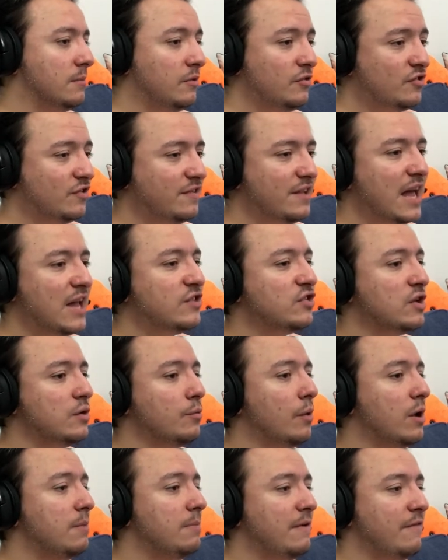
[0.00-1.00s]
But she doesn't
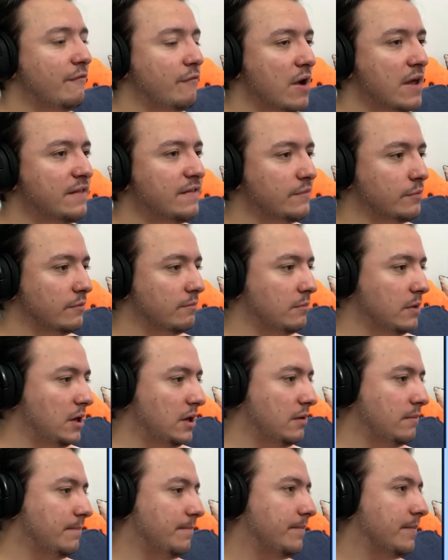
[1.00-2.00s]
actually want to be friends with
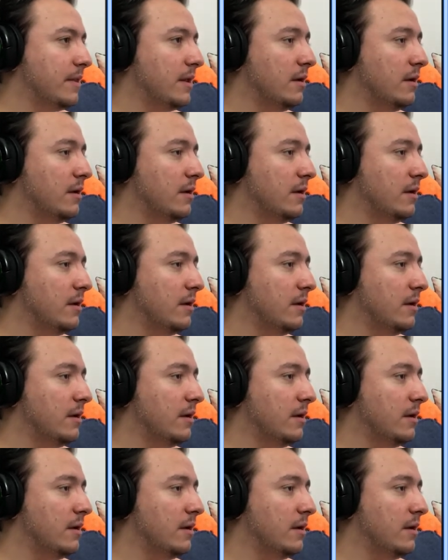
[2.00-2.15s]
me.